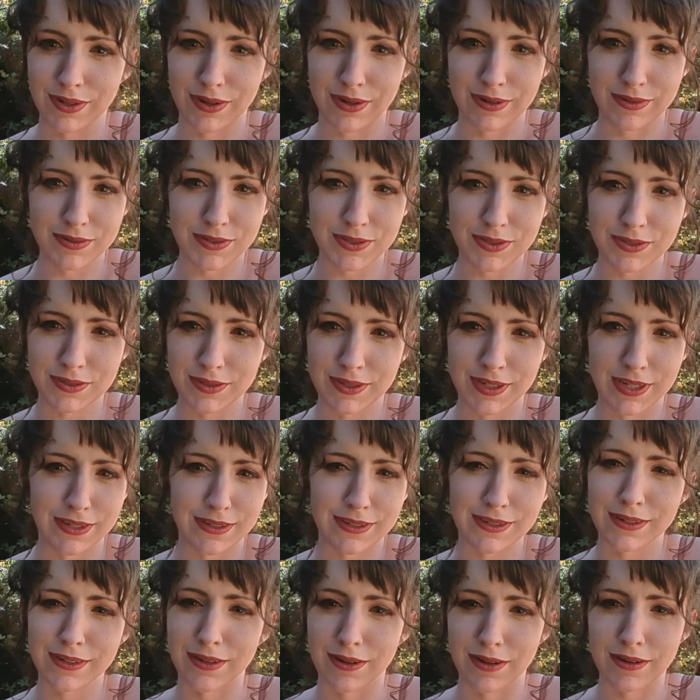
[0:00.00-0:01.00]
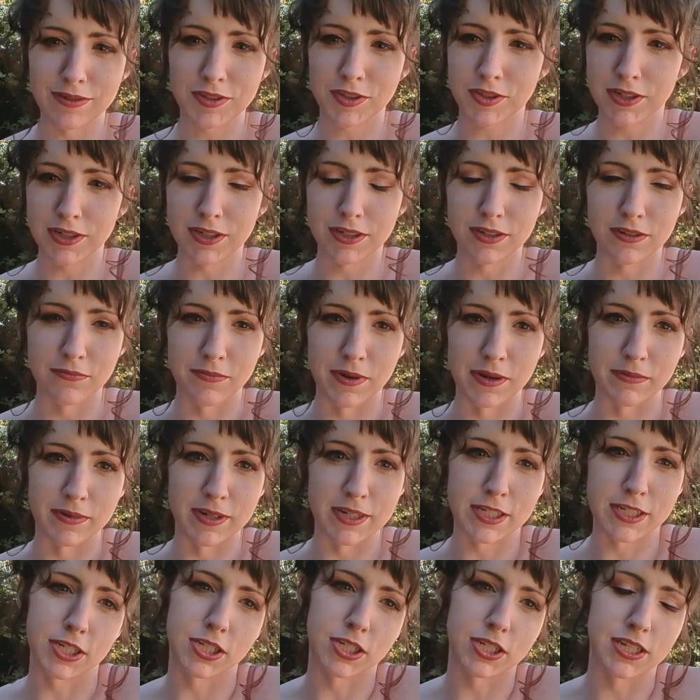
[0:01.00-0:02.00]
was looking, I was trying to do my
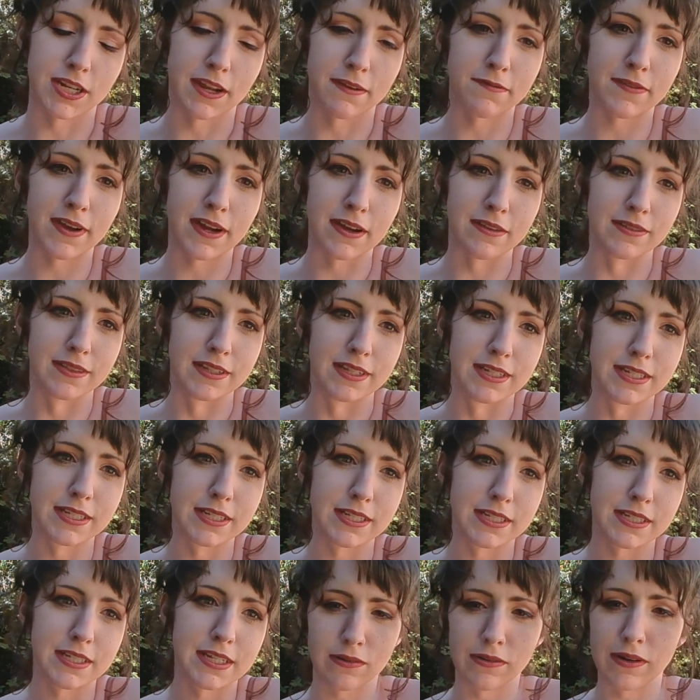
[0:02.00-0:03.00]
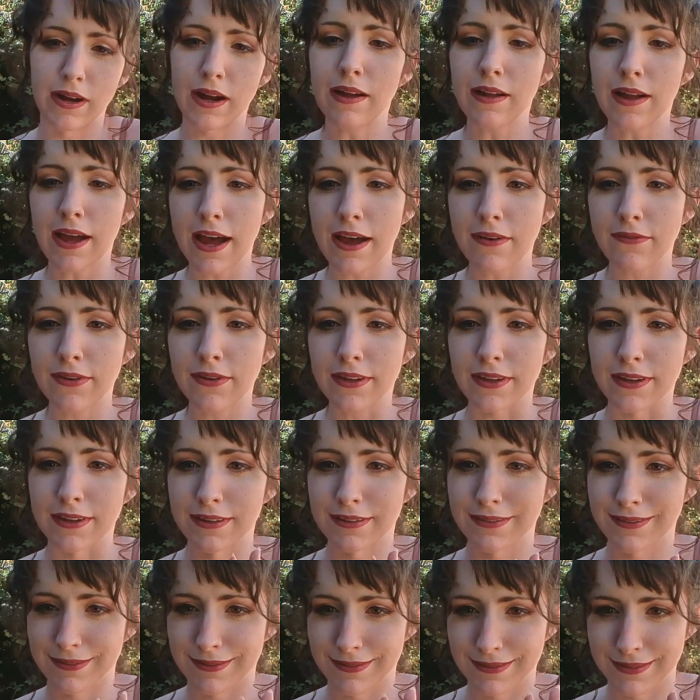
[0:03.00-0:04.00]
research and I found this. I'll have it
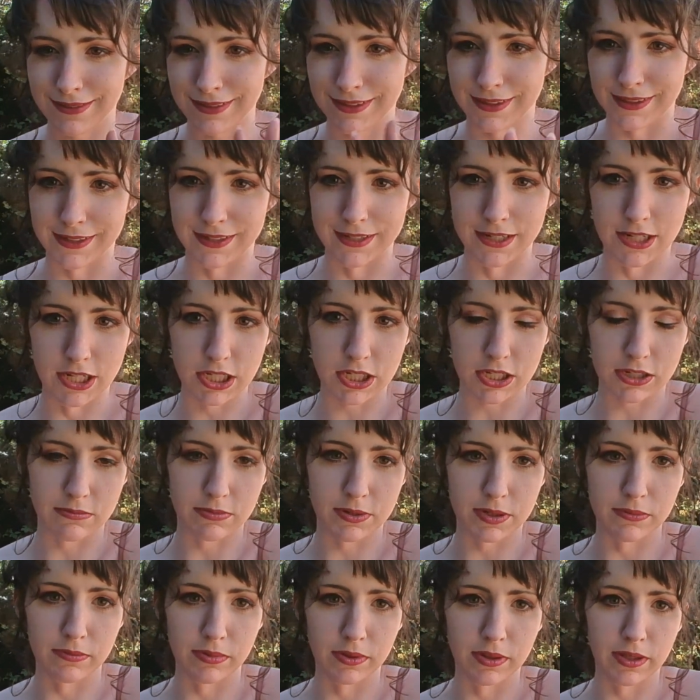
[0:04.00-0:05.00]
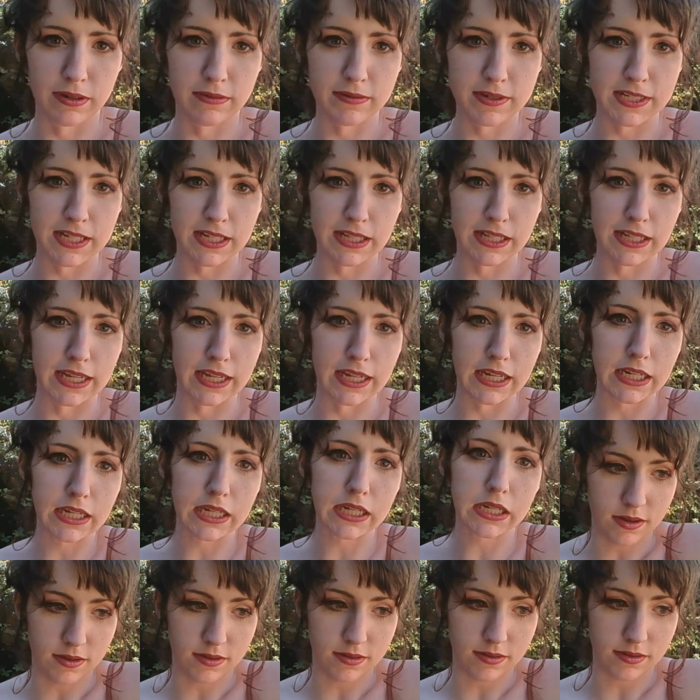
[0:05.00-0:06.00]
in the description below as a link.
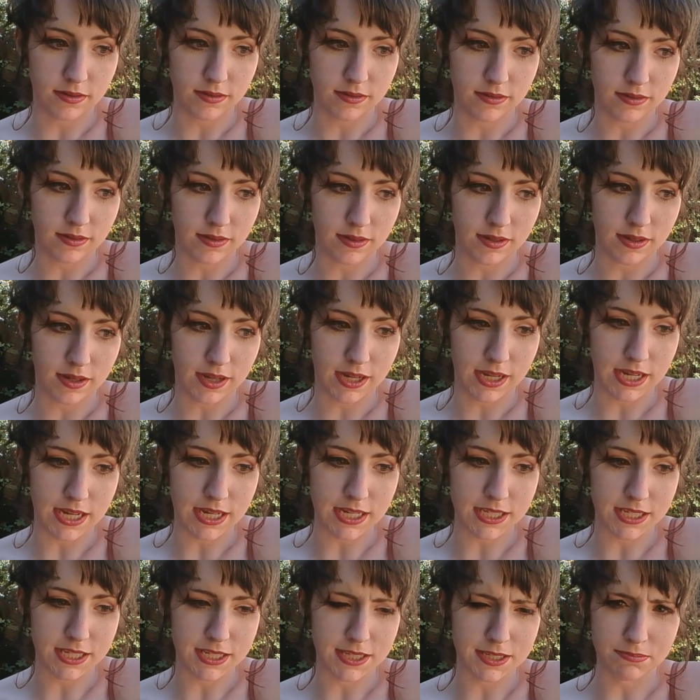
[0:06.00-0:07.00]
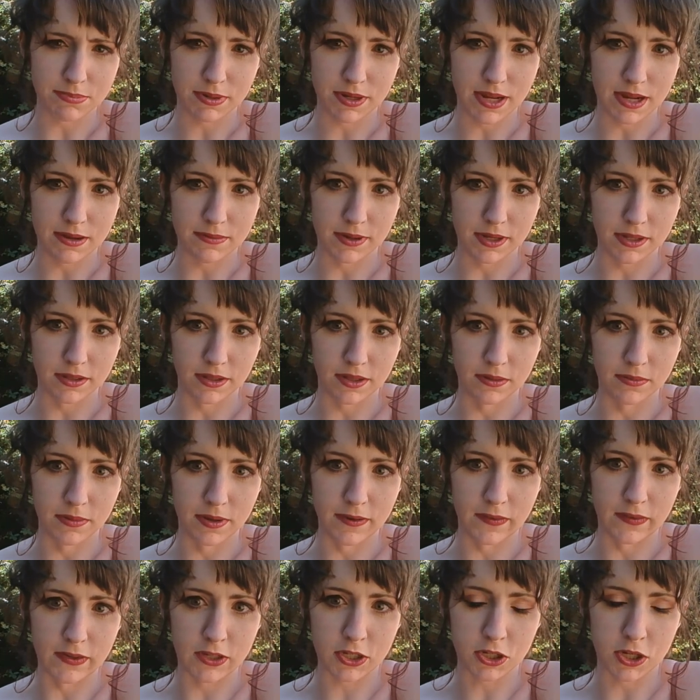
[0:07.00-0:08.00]
I guess it's becoming a little
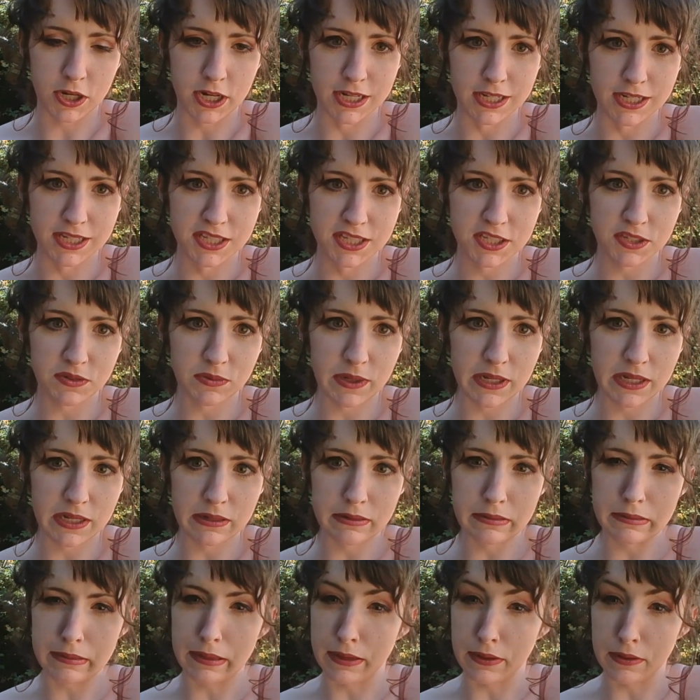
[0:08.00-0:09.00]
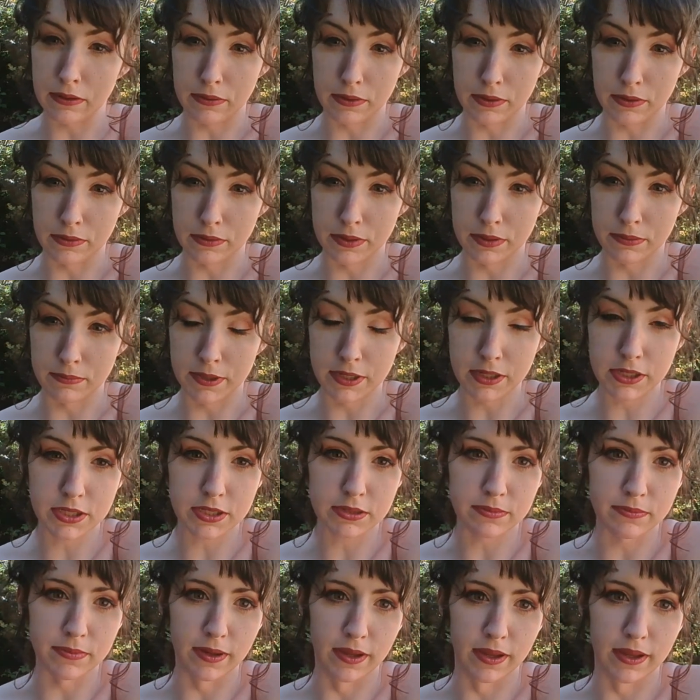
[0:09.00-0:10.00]
bit of a trend in Sweden. I don't know too
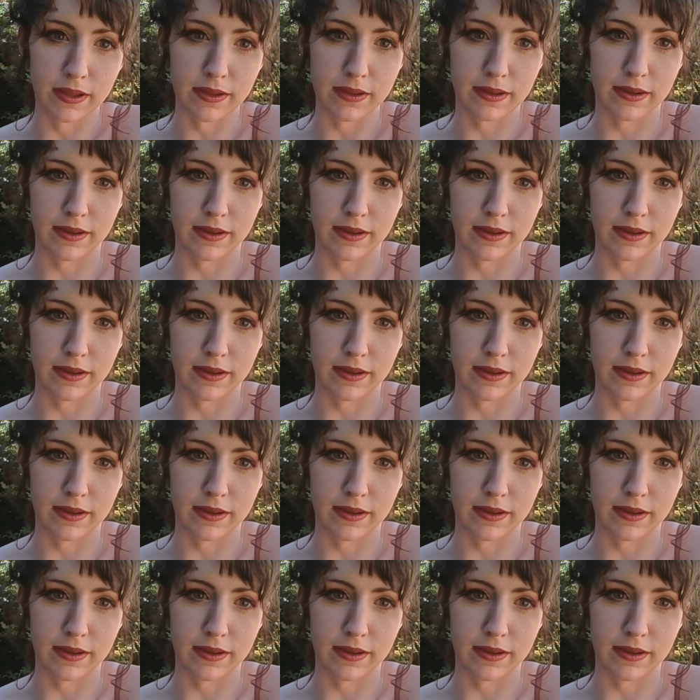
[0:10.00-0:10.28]
much, but